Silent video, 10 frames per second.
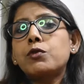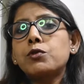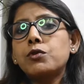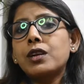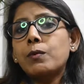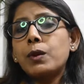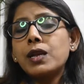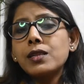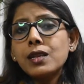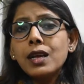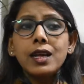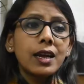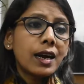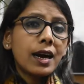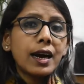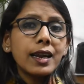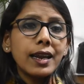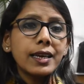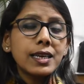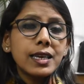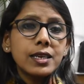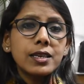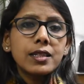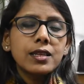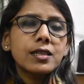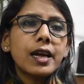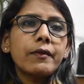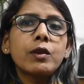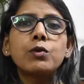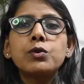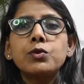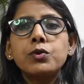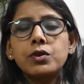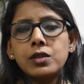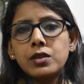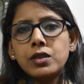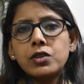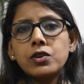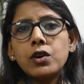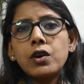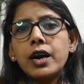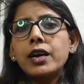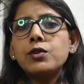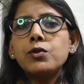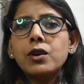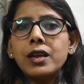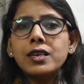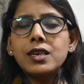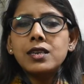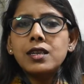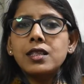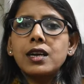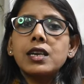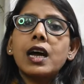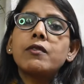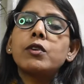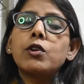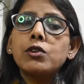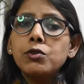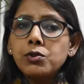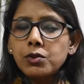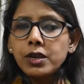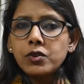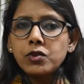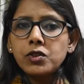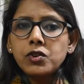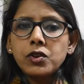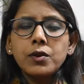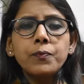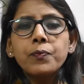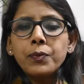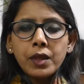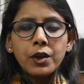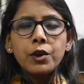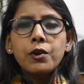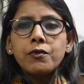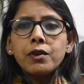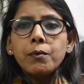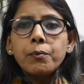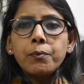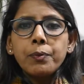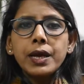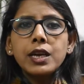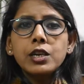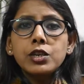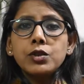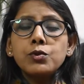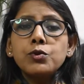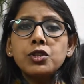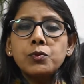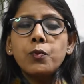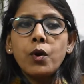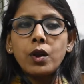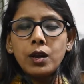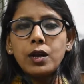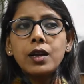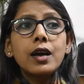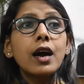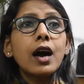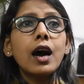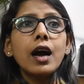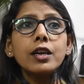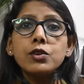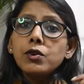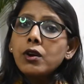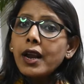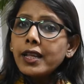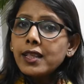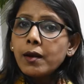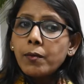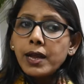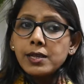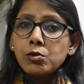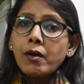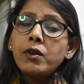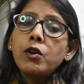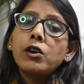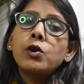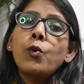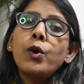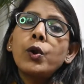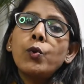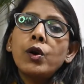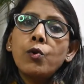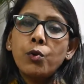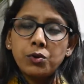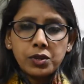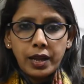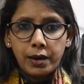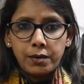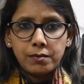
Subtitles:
go to that place. I like eating this, I will go to this restaurant. I do not like eating that, I will not go to that restaurant. From big to small, I do not like that place, so I will not go and do a course there.